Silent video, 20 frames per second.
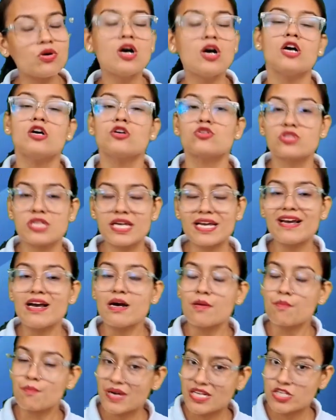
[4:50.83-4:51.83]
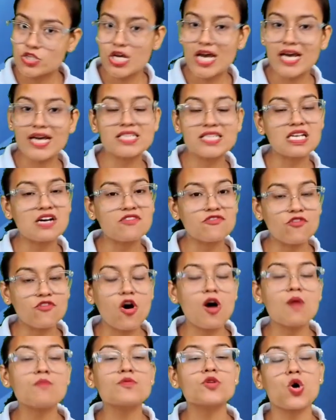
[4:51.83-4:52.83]
See, panchayats are formed
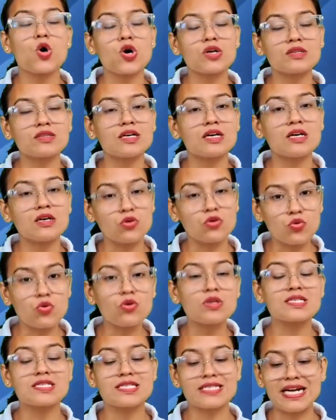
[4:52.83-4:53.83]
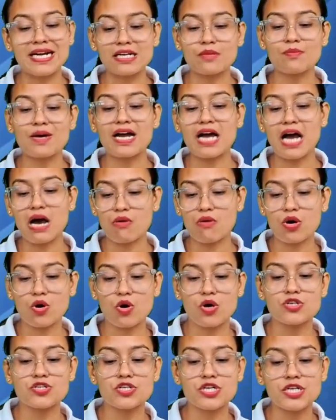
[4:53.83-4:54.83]
on the rules set by our
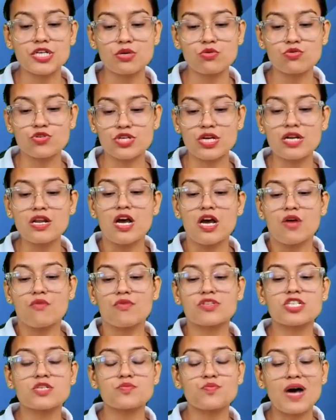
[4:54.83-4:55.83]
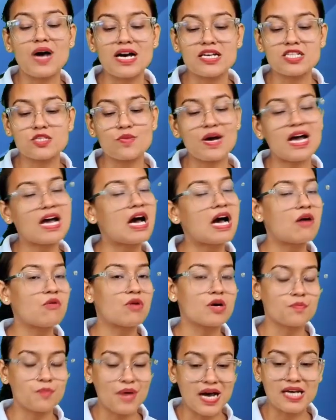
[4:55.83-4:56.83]
constitution, which is passed by our
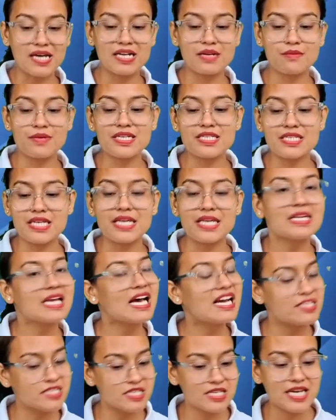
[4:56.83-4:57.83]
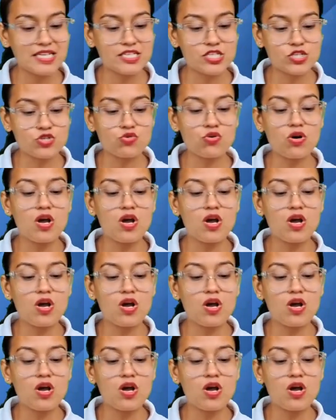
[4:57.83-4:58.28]
parliament in 1992.